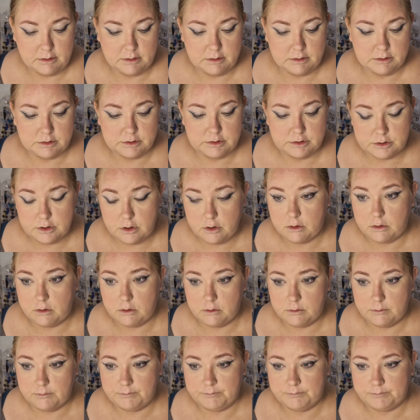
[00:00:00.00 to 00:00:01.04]

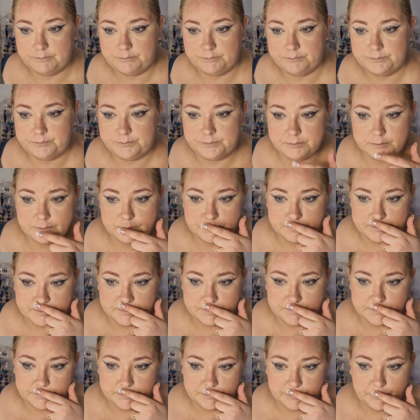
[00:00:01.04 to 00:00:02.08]
So
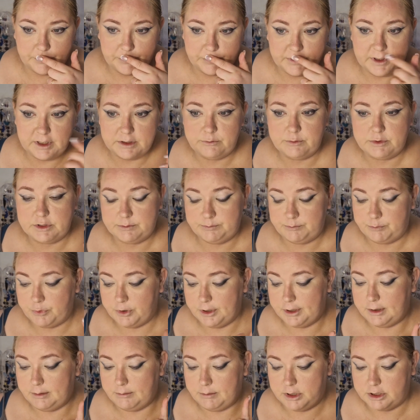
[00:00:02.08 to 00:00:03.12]
that was
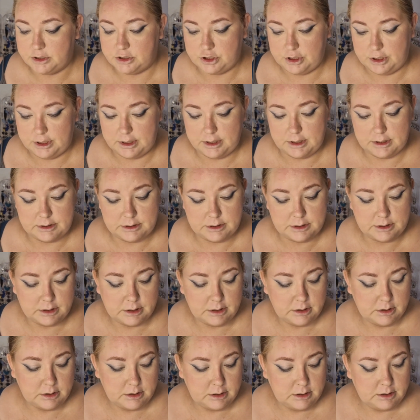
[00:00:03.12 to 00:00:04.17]
pretty much it.
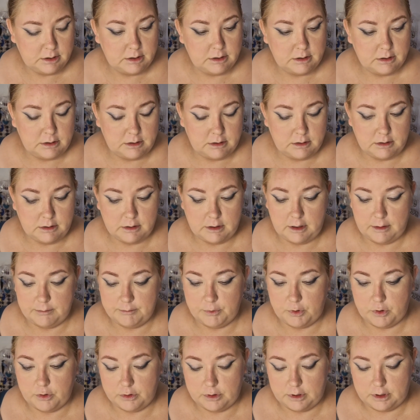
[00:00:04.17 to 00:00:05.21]
I'm
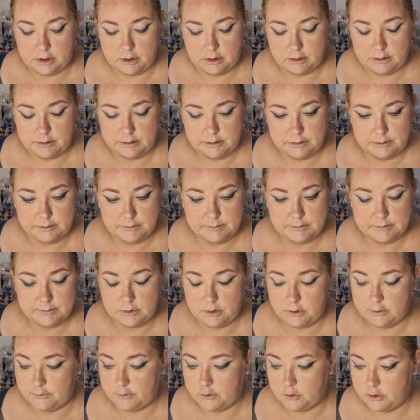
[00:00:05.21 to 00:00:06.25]
gonna,
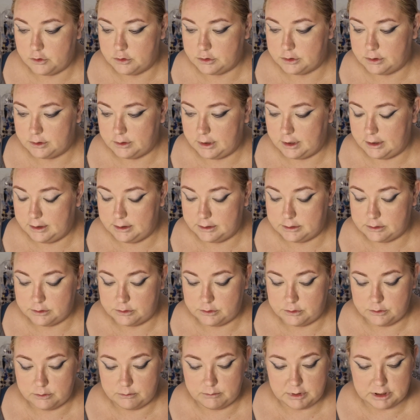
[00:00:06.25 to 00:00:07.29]
of course, I need to
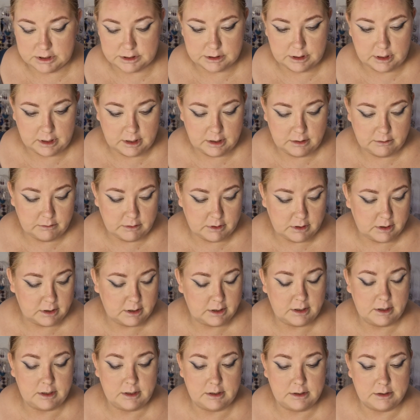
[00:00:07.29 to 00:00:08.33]
do mascara
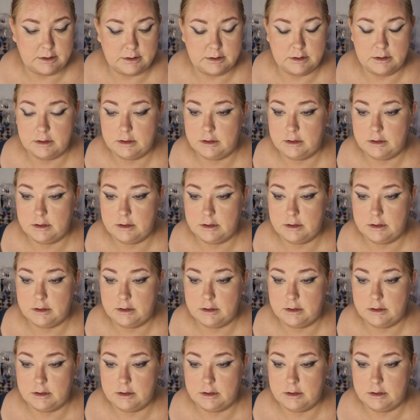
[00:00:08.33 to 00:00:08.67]
and